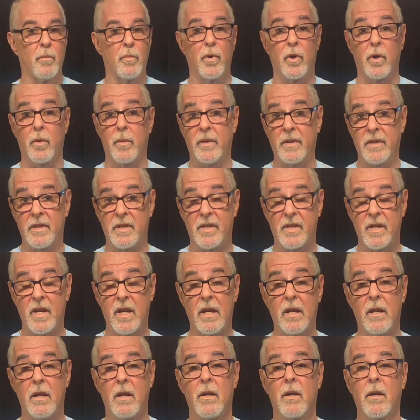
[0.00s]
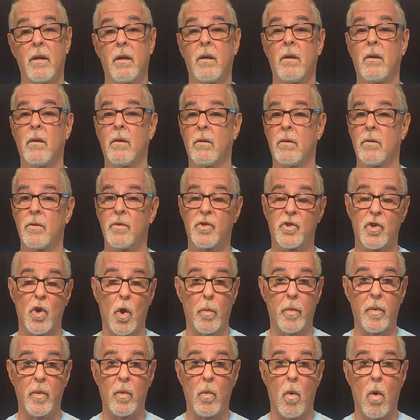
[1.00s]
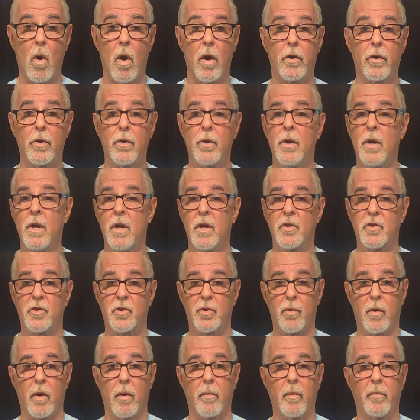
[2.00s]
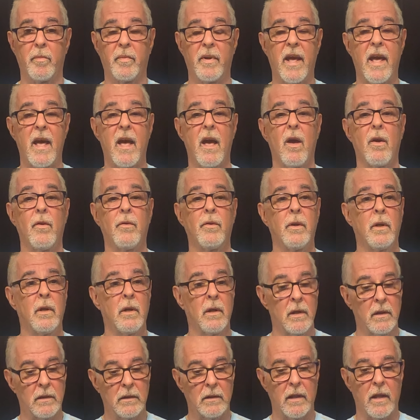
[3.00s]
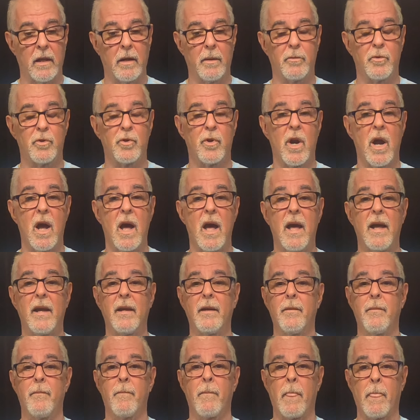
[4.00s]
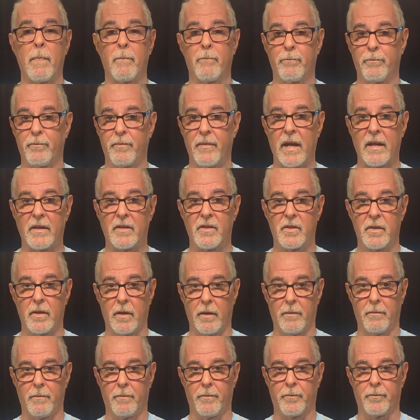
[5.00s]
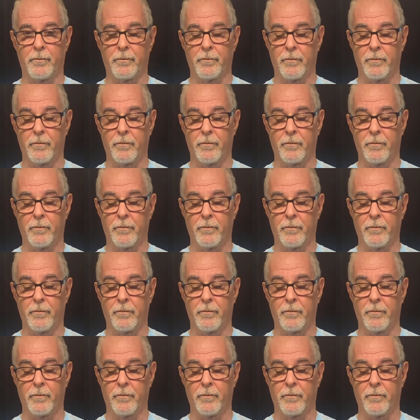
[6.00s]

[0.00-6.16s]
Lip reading: Put them in the sink, soap and water, scrub them down, let them dry, that's it.